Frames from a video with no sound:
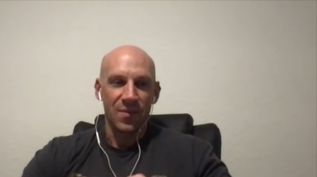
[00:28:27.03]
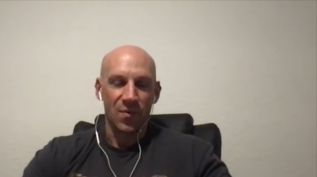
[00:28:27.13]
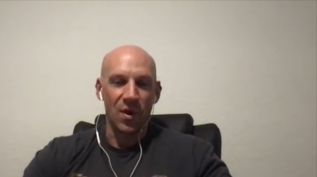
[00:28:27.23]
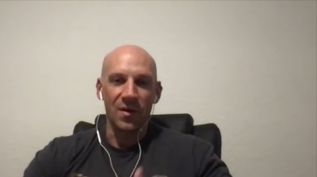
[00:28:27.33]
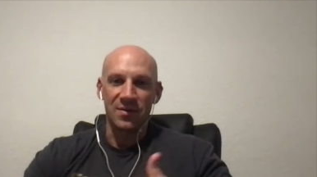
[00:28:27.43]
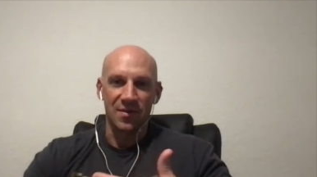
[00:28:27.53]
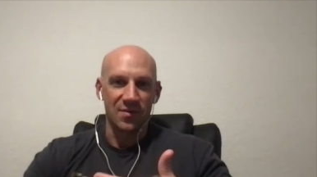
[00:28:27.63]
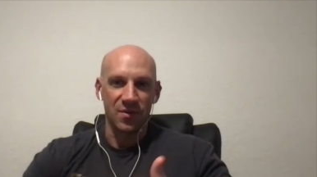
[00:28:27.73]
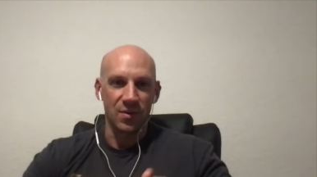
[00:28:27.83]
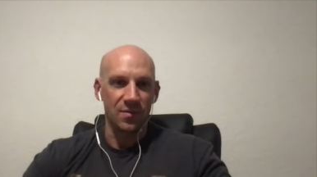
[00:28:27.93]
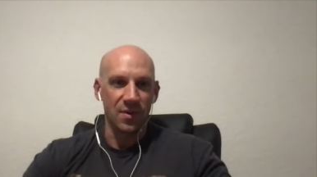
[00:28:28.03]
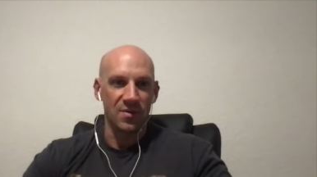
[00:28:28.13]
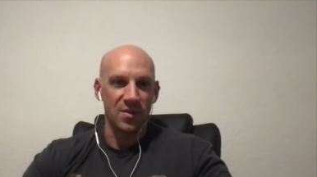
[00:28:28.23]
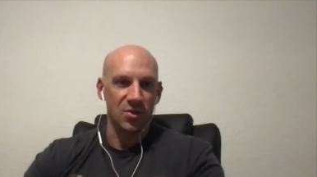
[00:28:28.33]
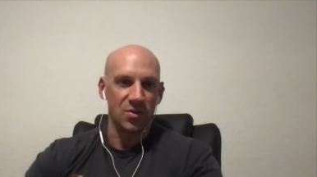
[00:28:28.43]
relative to a, a
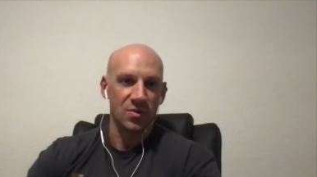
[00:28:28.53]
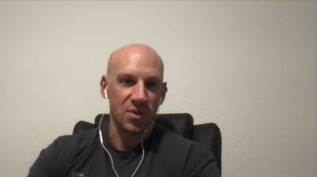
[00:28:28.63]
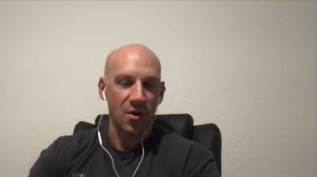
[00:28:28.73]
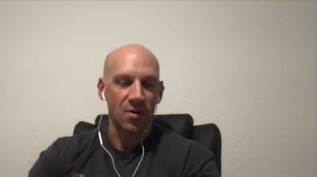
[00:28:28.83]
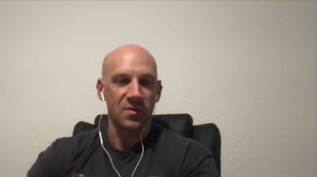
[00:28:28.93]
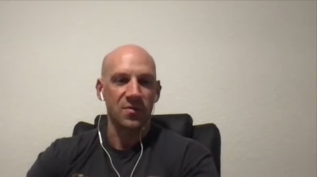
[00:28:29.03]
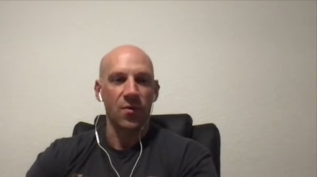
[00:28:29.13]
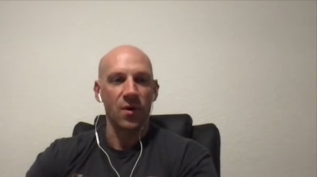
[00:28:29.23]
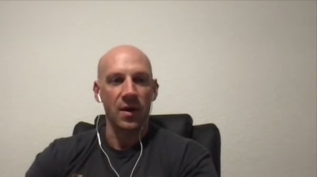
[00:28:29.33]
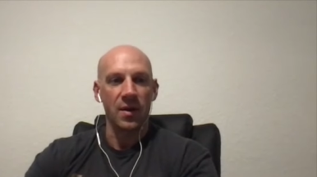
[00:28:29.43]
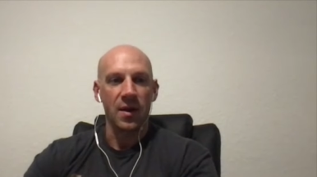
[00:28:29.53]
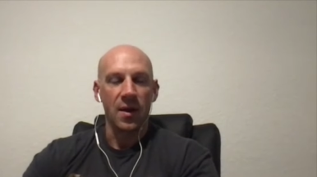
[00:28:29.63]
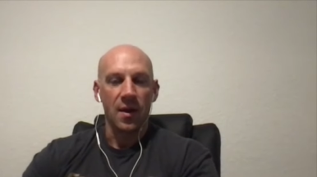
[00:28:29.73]
tissue's tolerance for it